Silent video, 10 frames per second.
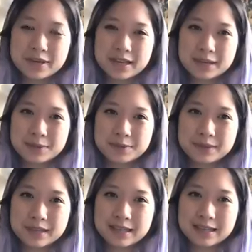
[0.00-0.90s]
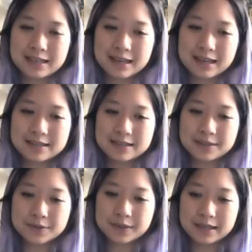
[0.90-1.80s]
can we, and
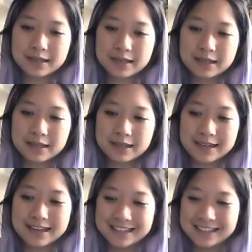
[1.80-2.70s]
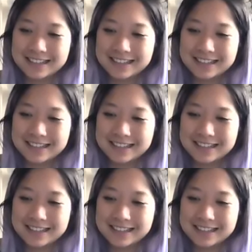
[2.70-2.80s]
so in,